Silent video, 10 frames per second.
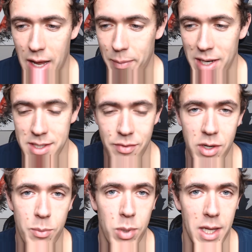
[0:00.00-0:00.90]
I mean, it's free to
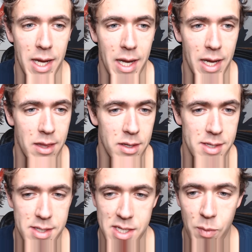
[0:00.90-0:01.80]
play. It's
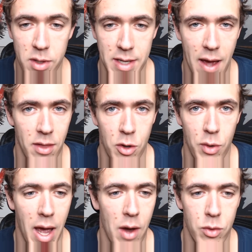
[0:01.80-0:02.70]
a small download.
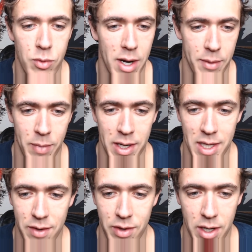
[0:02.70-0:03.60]
I would recommend
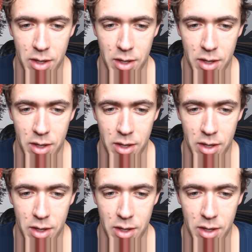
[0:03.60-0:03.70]
giving it a